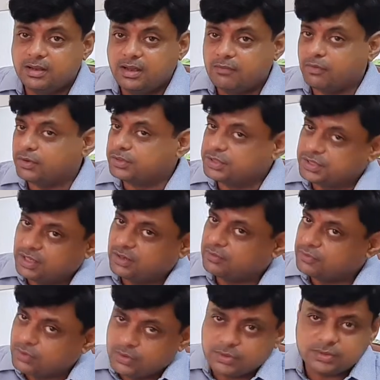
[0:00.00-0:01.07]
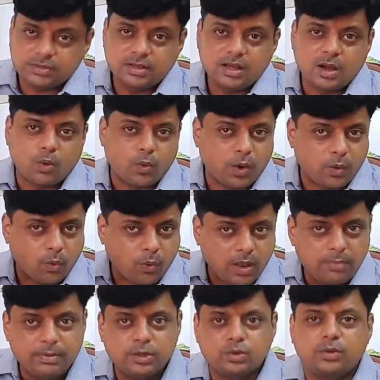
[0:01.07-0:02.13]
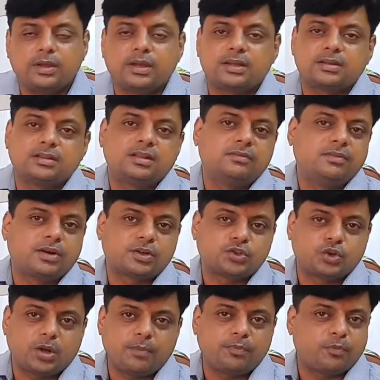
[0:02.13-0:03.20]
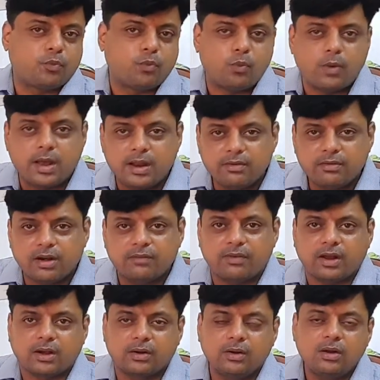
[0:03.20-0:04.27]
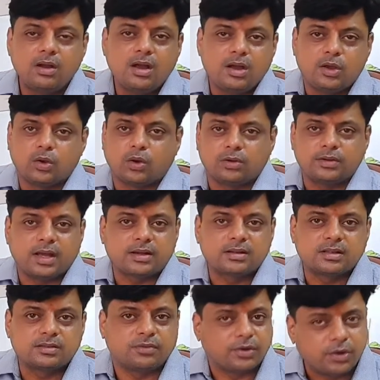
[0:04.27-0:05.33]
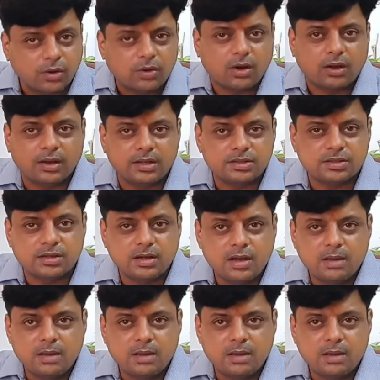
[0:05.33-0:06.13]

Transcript: For the detail, of course, we will be doing it in the workshop whenever in fact now you contact us for your college.